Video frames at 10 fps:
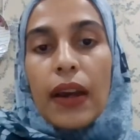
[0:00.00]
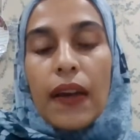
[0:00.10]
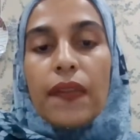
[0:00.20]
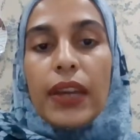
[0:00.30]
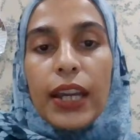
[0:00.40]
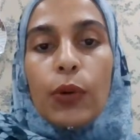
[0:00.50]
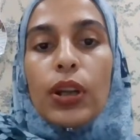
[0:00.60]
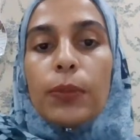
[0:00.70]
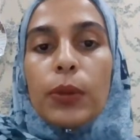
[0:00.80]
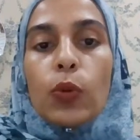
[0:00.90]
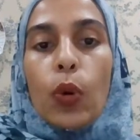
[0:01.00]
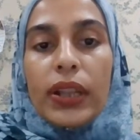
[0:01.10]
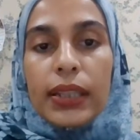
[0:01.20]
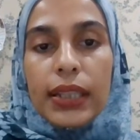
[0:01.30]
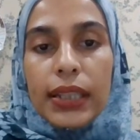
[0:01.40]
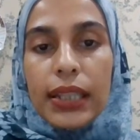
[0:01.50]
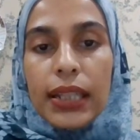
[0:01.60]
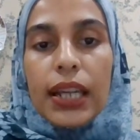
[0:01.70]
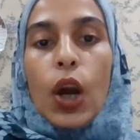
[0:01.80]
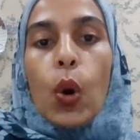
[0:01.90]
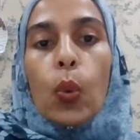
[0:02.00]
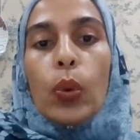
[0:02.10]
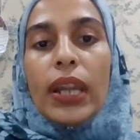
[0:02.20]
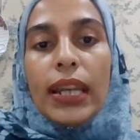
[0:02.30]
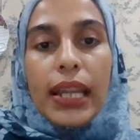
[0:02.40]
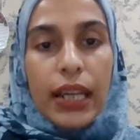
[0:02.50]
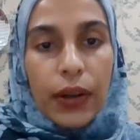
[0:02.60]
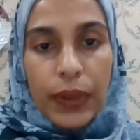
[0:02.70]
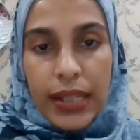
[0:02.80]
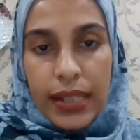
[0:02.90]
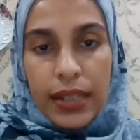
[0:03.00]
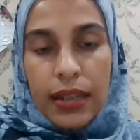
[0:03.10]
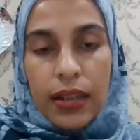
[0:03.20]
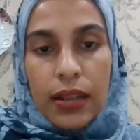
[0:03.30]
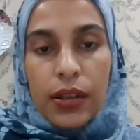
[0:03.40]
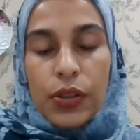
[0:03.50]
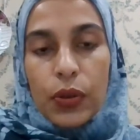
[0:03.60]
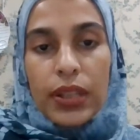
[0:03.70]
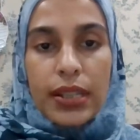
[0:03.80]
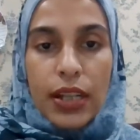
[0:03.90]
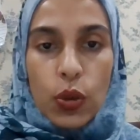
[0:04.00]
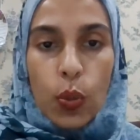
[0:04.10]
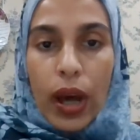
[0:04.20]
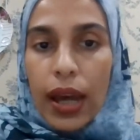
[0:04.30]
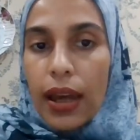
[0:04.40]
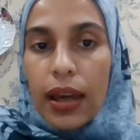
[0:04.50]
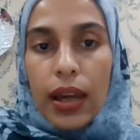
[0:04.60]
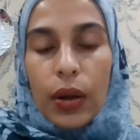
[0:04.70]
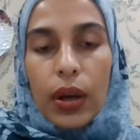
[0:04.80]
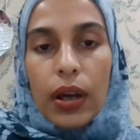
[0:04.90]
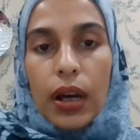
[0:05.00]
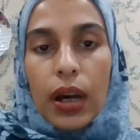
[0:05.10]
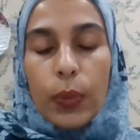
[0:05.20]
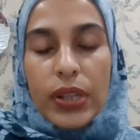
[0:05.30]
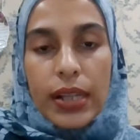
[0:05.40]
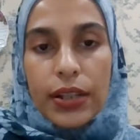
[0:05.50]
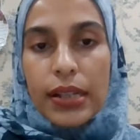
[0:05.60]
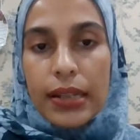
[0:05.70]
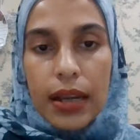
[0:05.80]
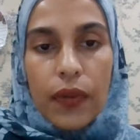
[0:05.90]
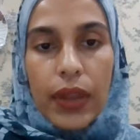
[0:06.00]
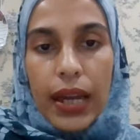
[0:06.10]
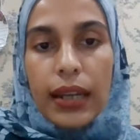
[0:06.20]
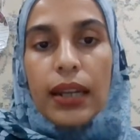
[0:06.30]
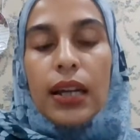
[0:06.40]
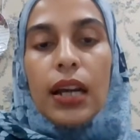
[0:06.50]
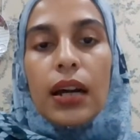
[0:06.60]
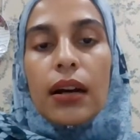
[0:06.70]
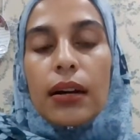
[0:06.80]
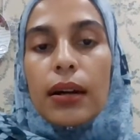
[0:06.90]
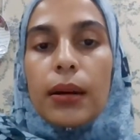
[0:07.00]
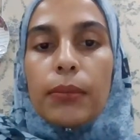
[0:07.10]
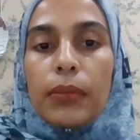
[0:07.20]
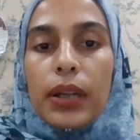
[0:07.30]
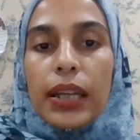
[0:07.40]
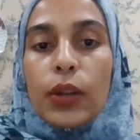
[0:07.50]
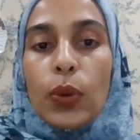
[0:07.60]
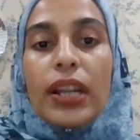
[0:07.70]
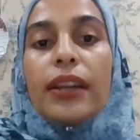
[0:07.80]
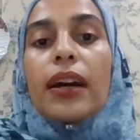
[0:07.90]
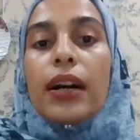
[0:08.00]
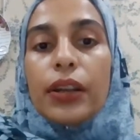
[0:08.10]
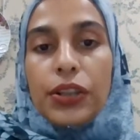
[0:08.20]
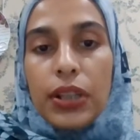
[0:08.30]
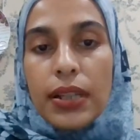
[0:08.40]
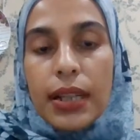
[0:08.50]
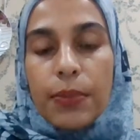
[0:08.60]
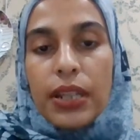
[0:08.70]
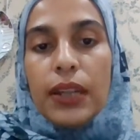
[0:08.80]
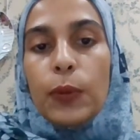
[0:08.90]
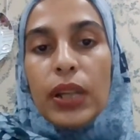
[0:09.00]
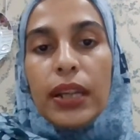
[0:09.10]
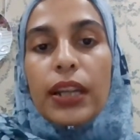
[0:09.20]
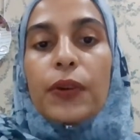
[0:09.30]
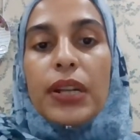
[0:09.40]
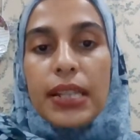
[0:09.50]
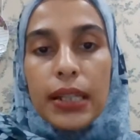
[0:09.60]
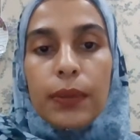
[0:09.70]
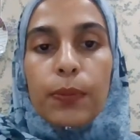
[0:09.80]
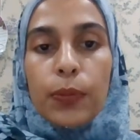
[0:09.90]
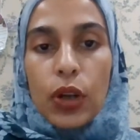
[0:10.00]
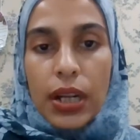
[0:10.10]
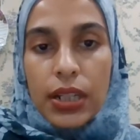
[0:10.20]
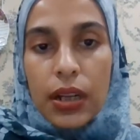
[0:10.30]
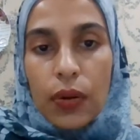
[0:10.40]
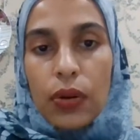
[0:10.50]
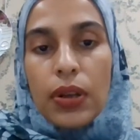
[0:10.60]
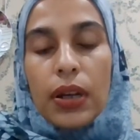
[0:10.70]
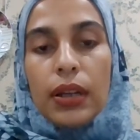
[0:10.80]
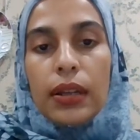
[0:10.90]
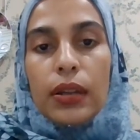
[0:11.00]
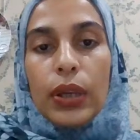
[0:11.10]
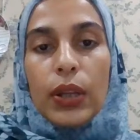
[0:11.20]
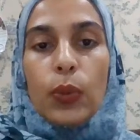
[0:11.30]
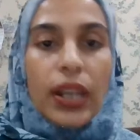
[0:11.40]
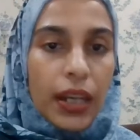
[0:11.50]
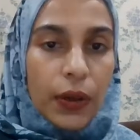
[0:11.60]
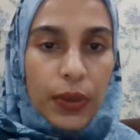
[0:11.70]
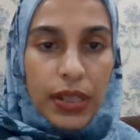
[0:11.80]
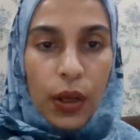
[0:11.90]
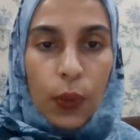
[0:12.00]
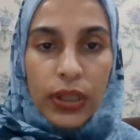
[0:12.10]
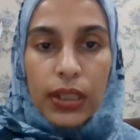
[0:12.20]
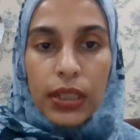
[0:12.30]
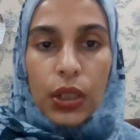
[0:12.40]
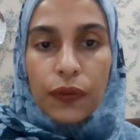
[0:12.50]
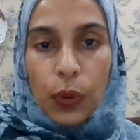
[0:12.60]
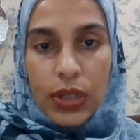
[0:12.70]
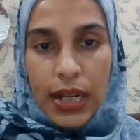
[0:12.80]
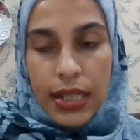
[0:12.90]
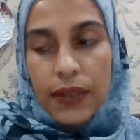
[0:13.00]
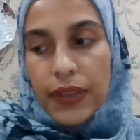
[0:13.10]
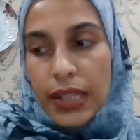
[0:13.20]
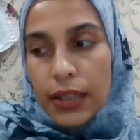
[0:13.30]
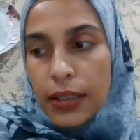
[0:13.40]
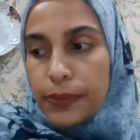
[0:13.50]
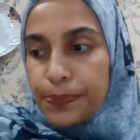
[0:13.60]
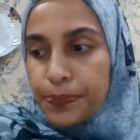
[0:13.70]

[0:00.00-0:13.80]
and the equilibrium quantity will increase. So this is where we said just now that it will encourage and subsidy will increase the production, or it will increase the quantity of goods and services.